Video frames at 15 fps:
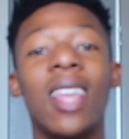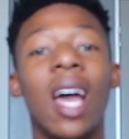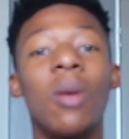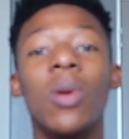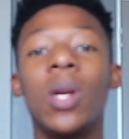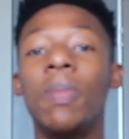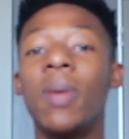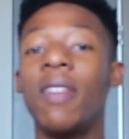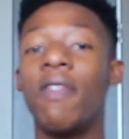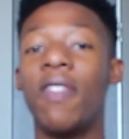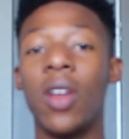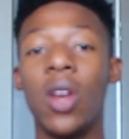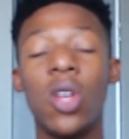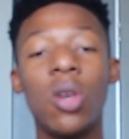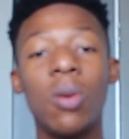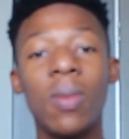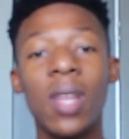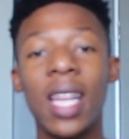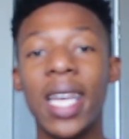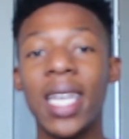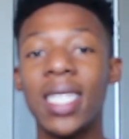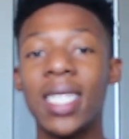That would be very
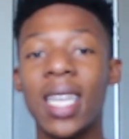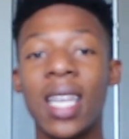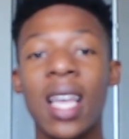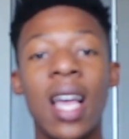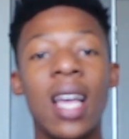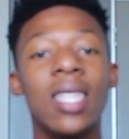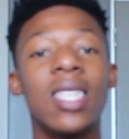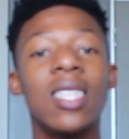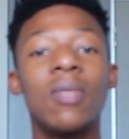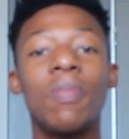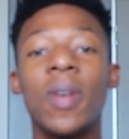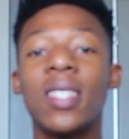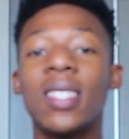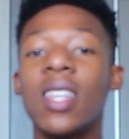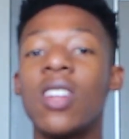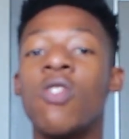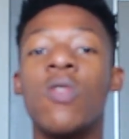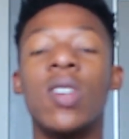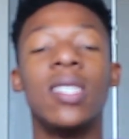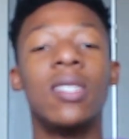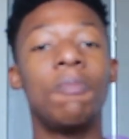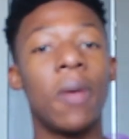humiliating. This person
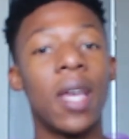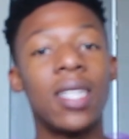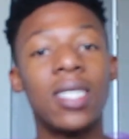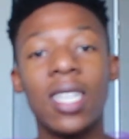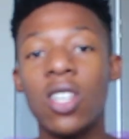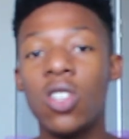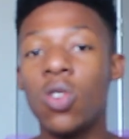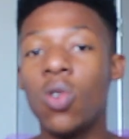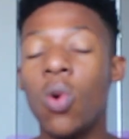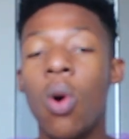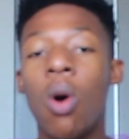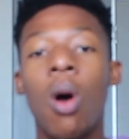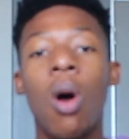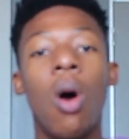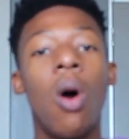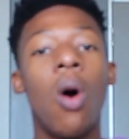respected you